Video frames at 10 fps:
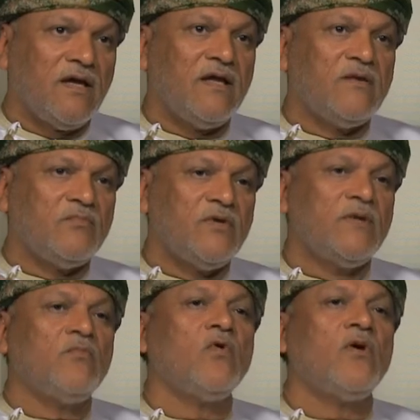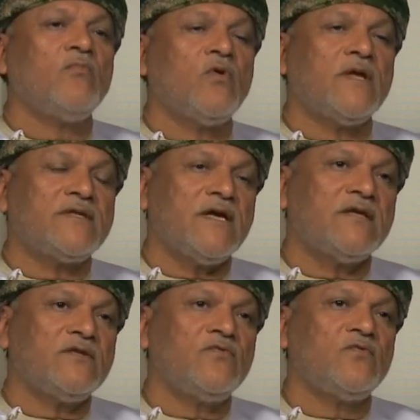and being more, more
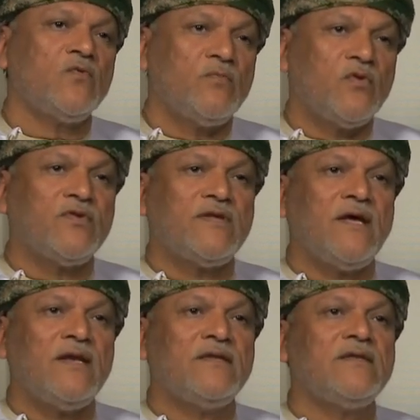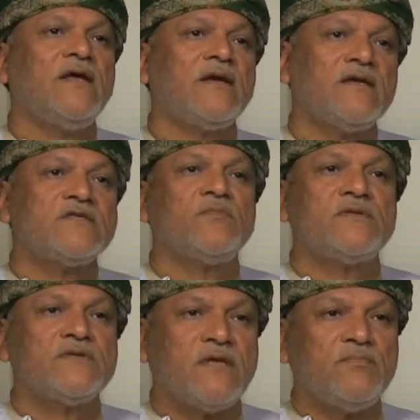attractive to both talent and
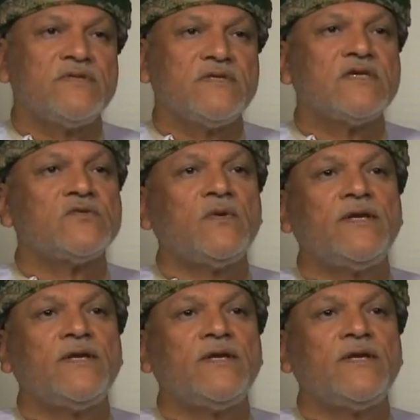customers and business as